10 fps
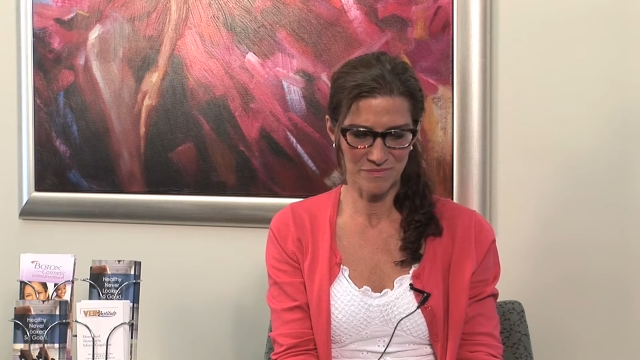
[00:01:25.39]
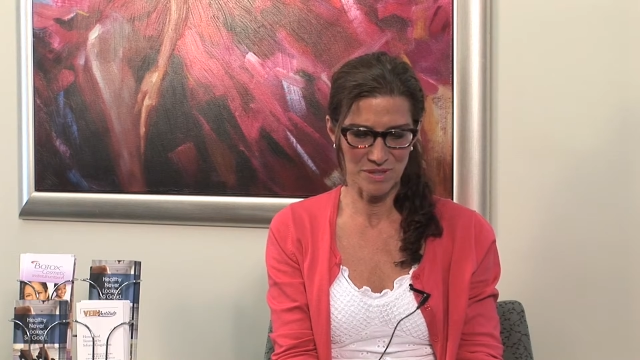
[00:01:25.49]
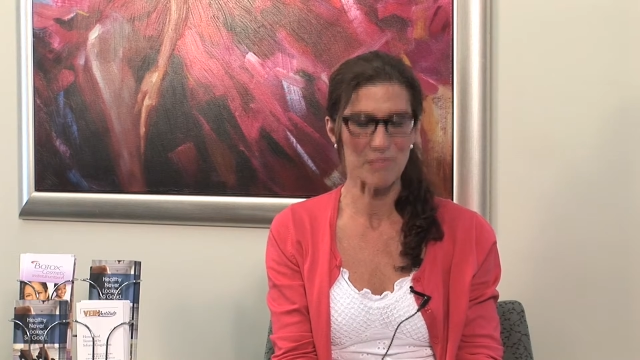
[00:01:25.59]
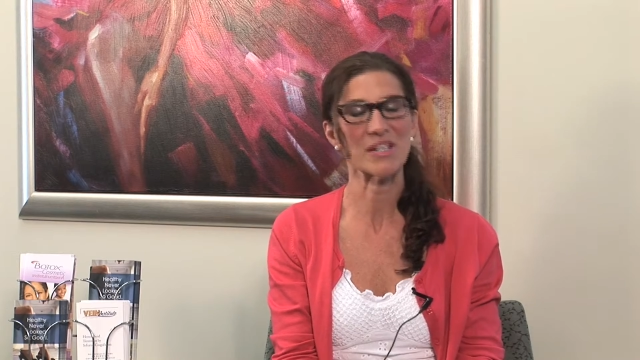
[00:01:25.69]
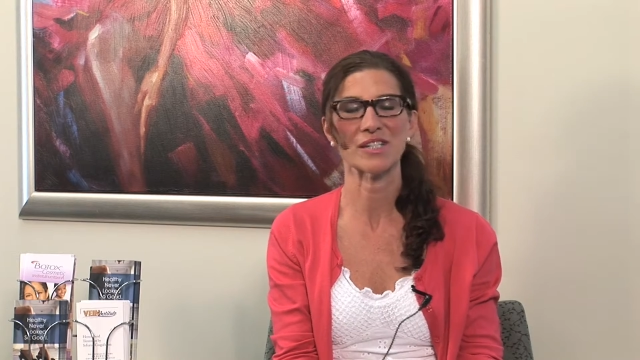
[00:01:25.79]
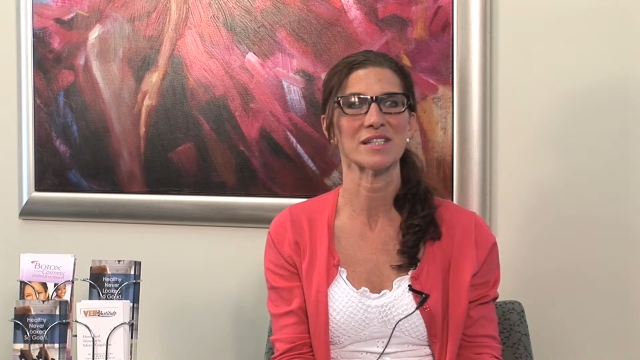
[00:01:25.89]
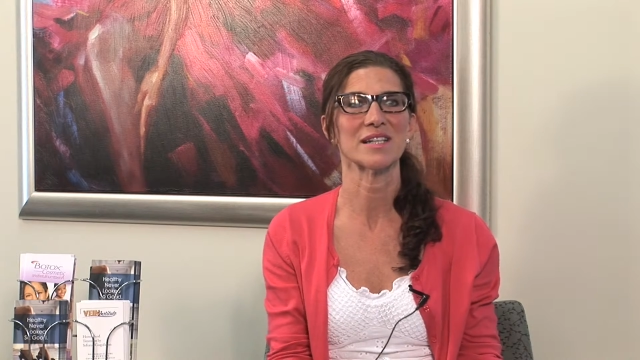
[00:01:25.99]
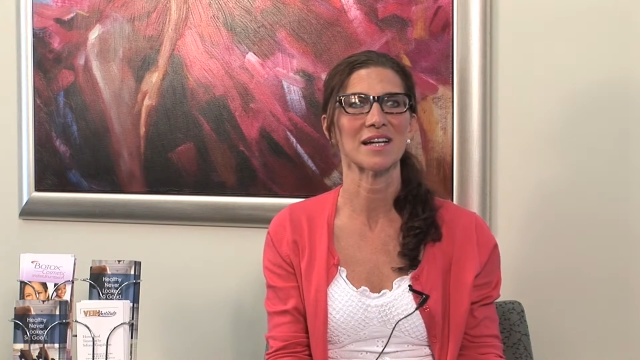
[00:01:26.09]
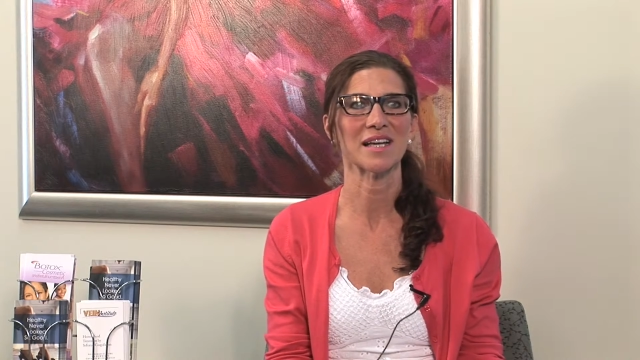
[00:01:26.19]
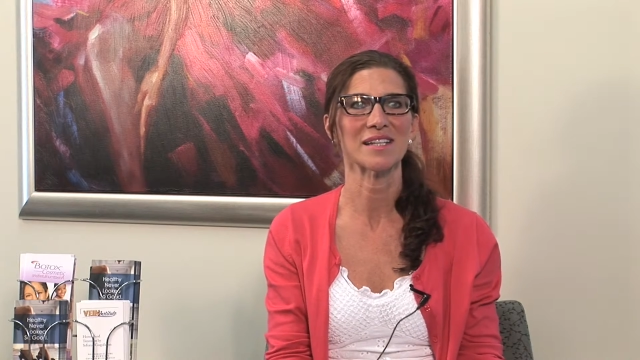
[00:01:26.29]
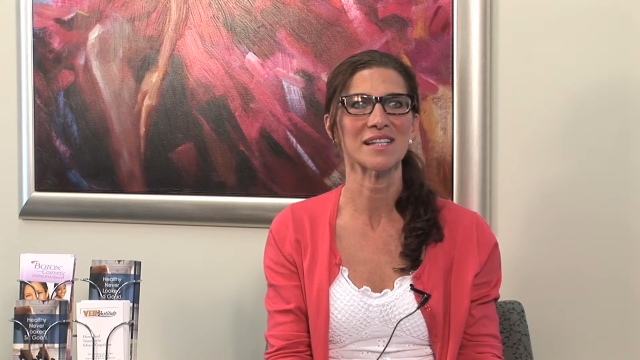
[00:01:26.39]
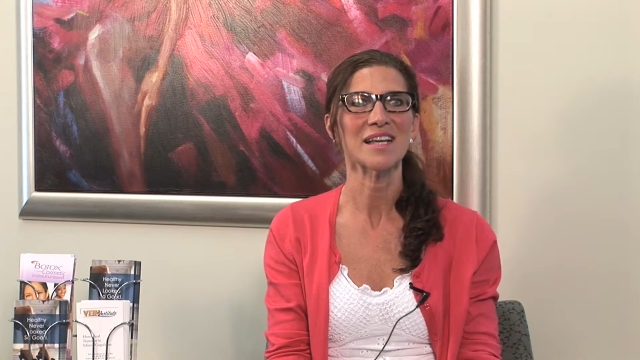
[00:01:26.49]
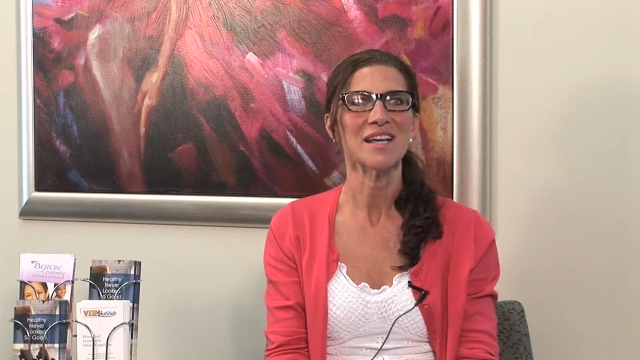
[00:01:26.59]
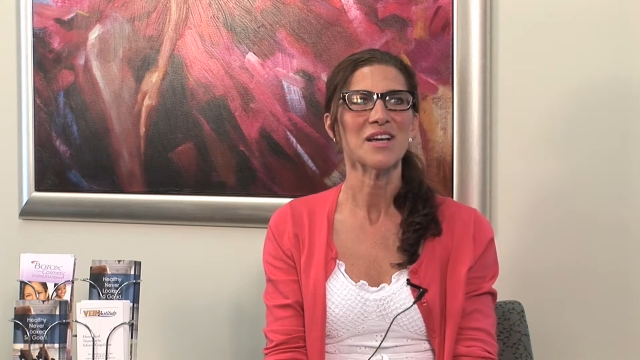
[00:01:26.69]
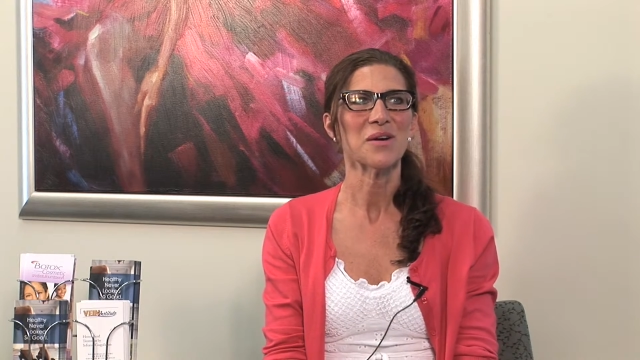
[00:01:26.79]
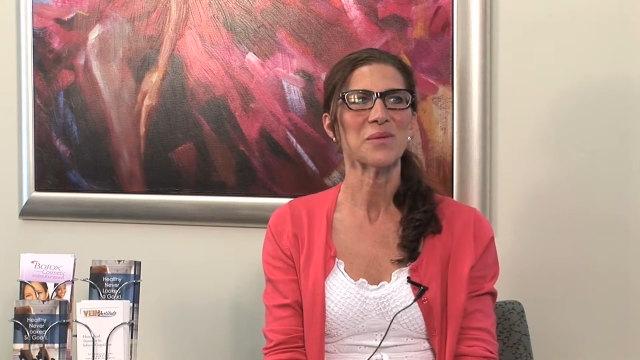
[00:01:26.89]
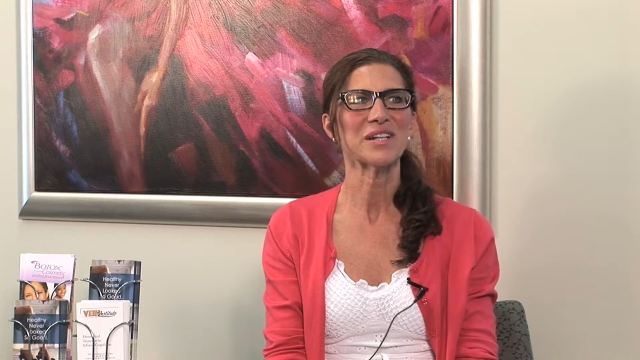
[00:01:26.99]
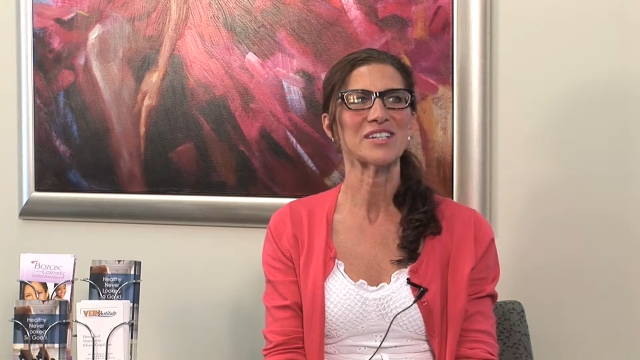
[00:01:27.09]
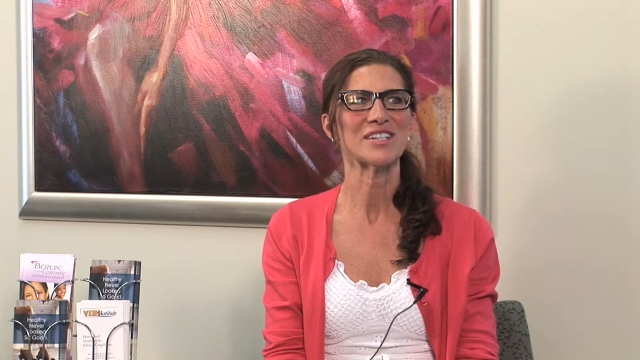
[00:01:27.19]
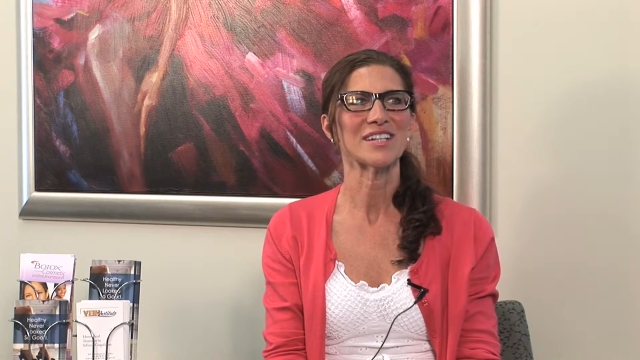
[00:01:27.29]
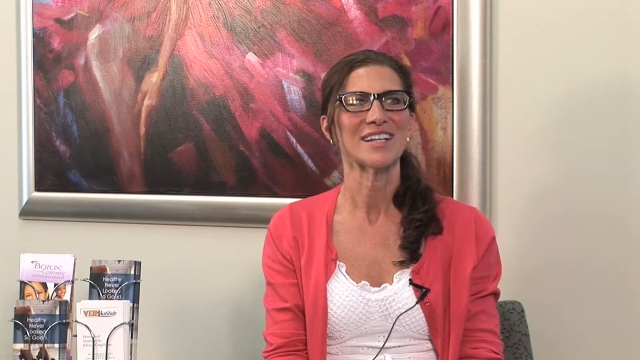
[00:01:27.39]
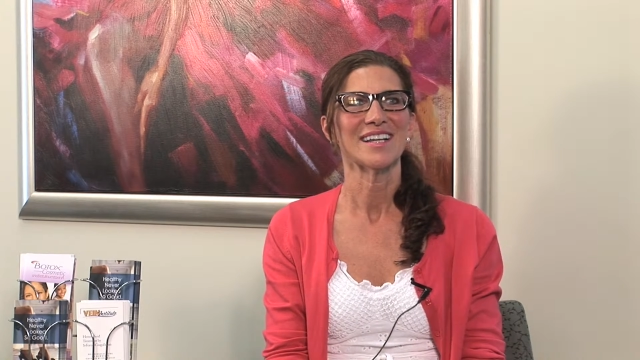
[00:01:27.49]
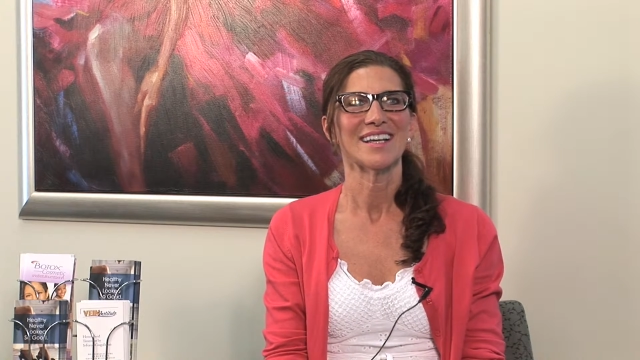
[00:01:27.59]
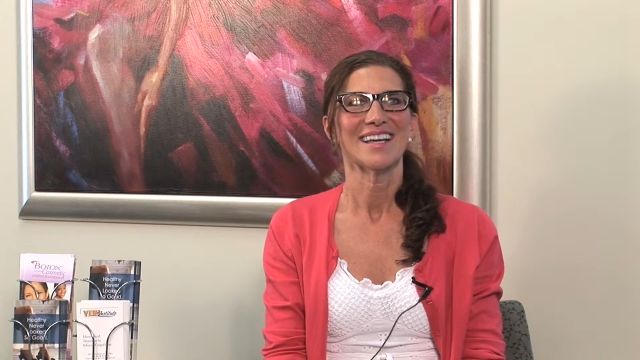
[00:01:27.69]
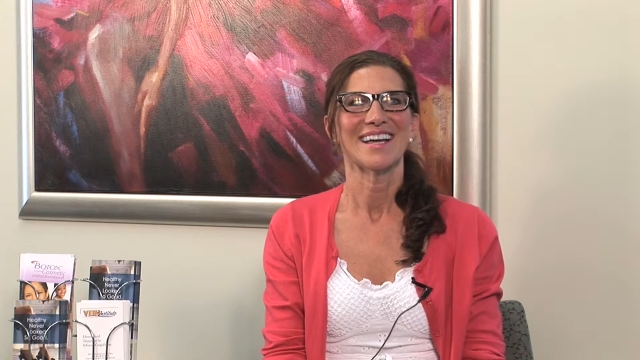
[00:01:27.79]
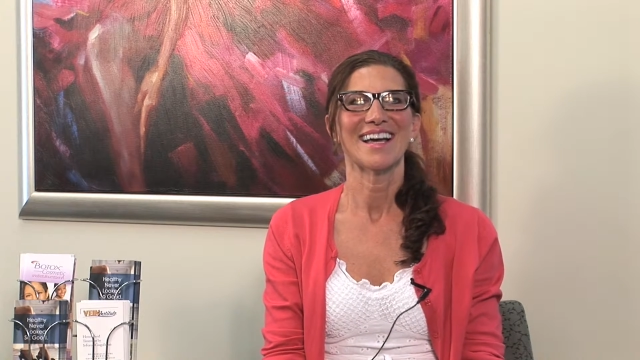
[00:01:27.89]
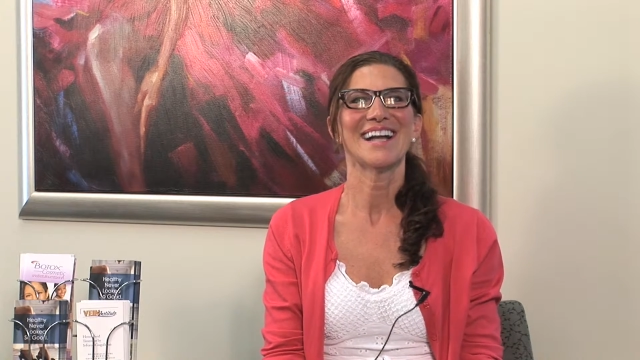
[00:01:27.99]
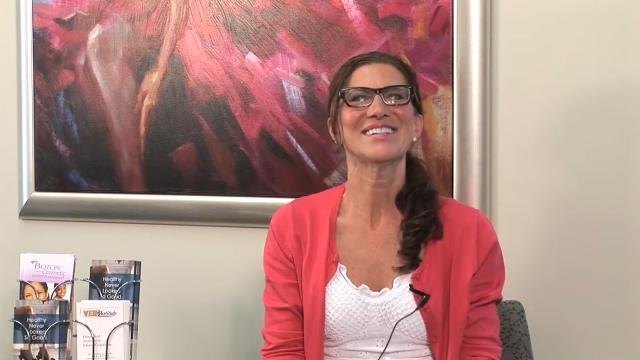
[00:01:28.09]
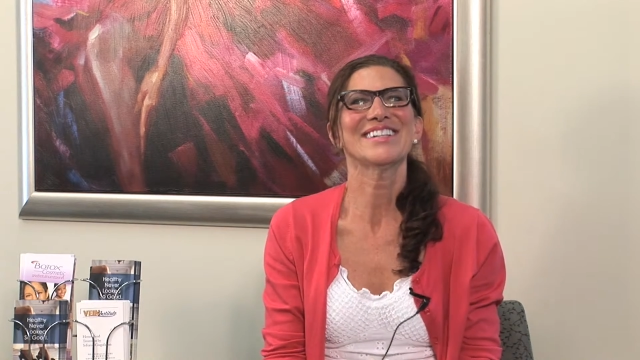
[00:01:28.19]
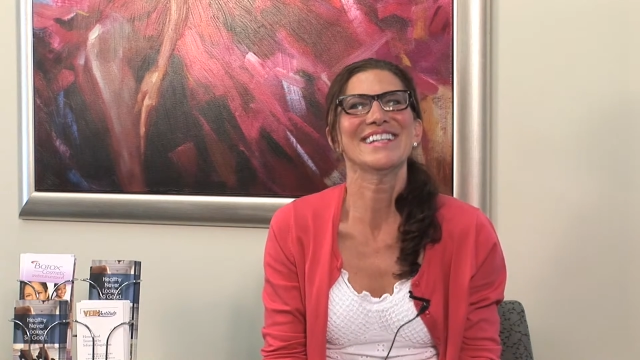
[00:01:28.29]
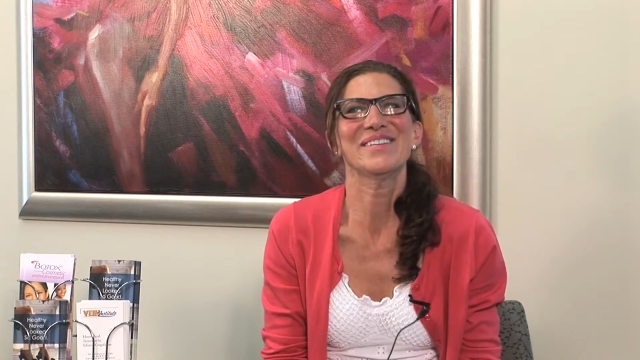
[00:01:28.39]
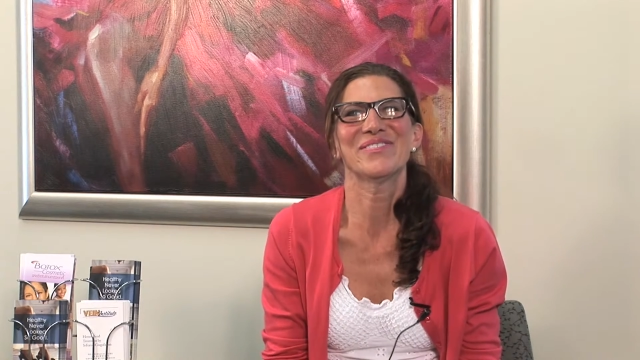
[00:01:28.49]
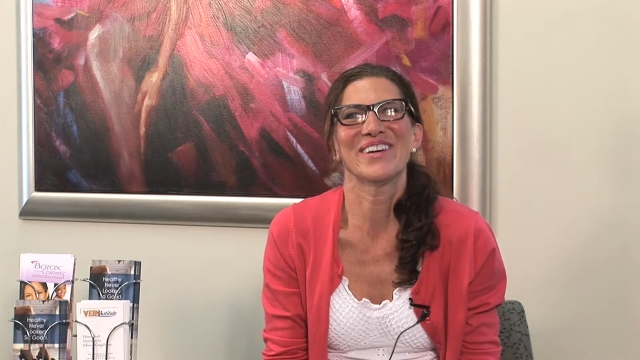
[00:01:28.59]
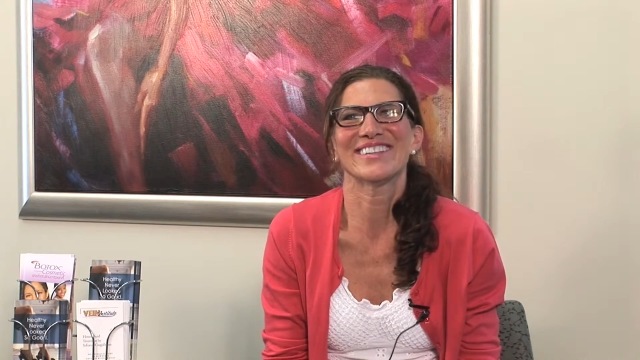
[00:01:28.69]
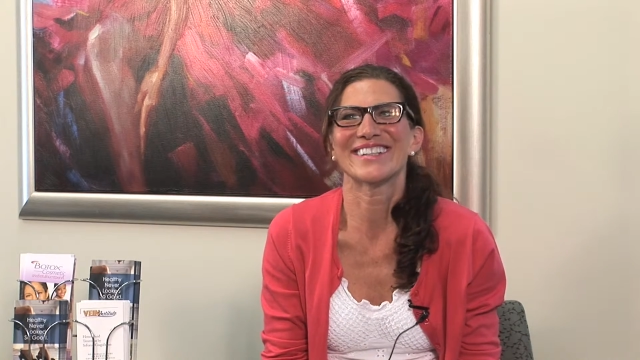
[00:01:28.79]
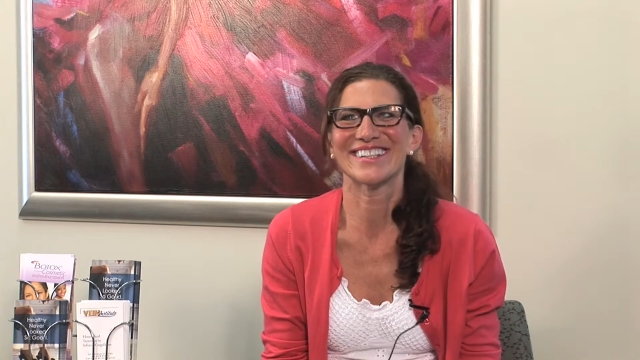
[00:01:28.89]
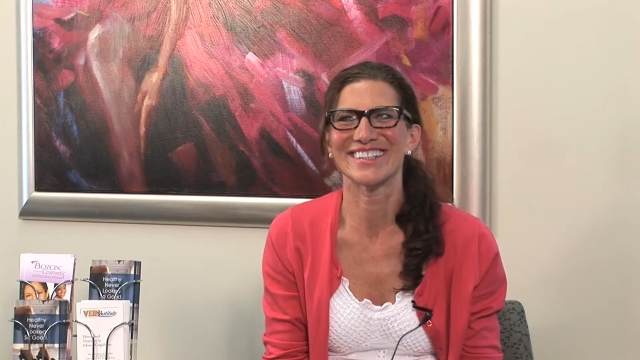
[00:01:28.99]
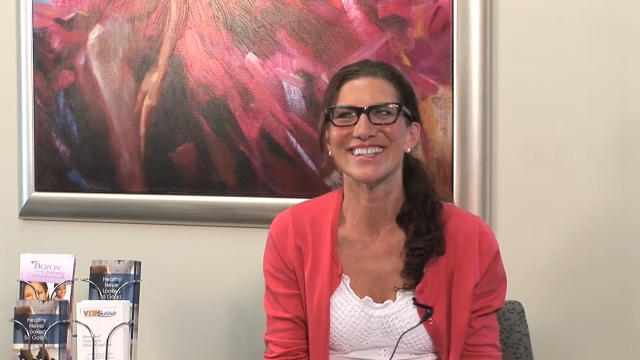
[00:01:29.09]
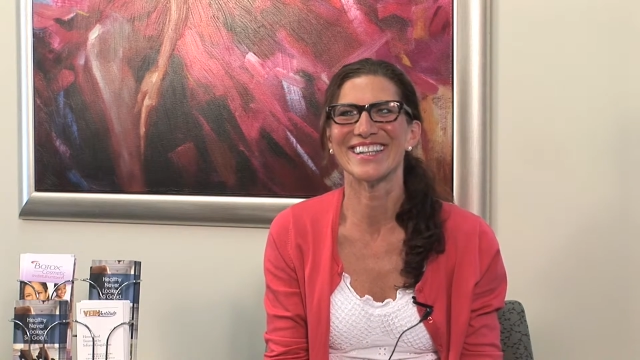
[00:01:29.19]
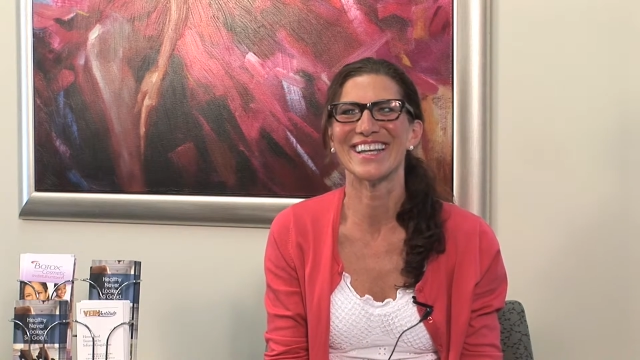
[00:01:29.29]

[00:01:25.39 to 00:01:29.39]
compression stockings, which actually felt good.